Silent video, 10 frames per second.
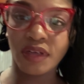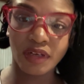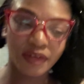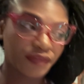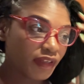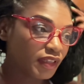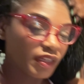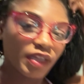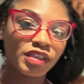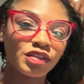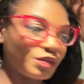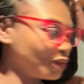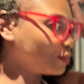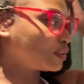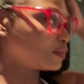I finally got the
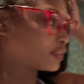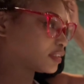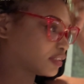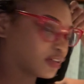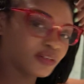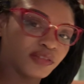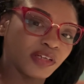room to myself